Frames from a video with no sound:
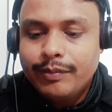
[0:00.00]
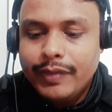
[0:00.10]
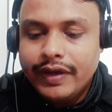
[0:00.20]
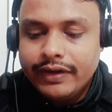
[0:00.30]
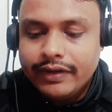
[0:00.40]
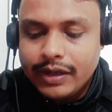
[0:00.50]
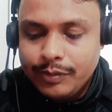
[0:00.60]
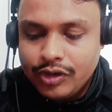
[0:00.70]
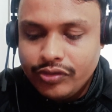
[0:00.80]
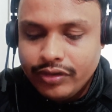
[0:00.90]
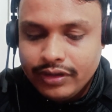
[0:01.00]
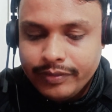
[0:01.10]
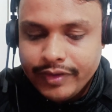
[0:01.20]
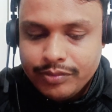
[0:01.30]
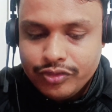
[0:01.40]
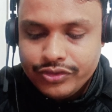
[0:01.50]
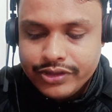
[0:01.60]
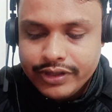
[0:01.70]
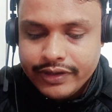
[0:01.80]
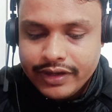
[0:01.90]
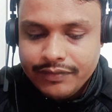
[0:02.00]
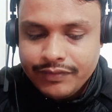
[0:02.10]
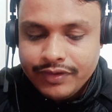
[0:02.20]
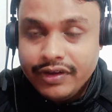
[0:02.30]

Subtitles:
bagging type algorithm and boosting type,